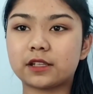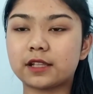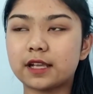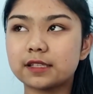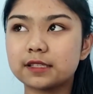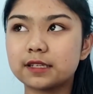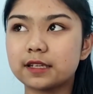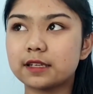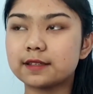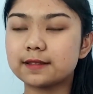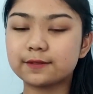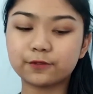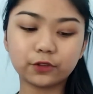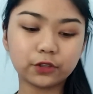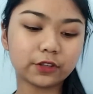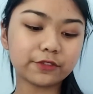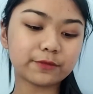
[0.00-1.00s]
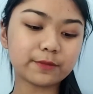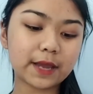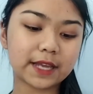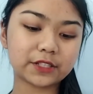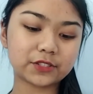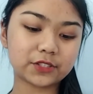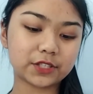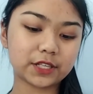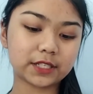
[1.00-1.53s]
That city is full of
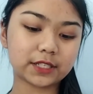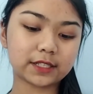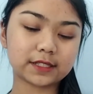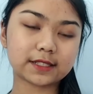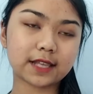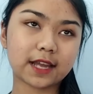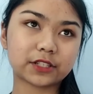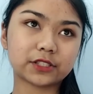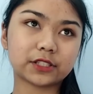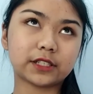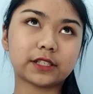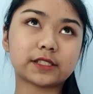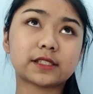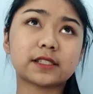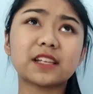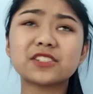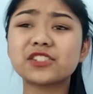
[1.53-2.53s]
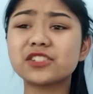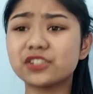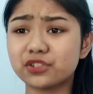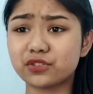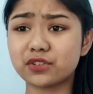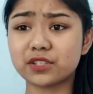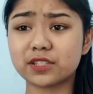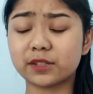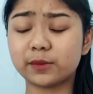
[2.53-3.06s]
magic. It is actually such an
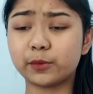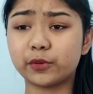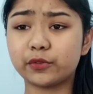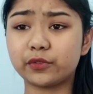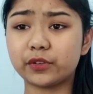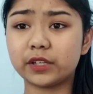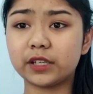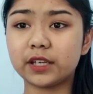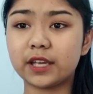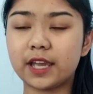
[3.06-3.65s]
interesting movie,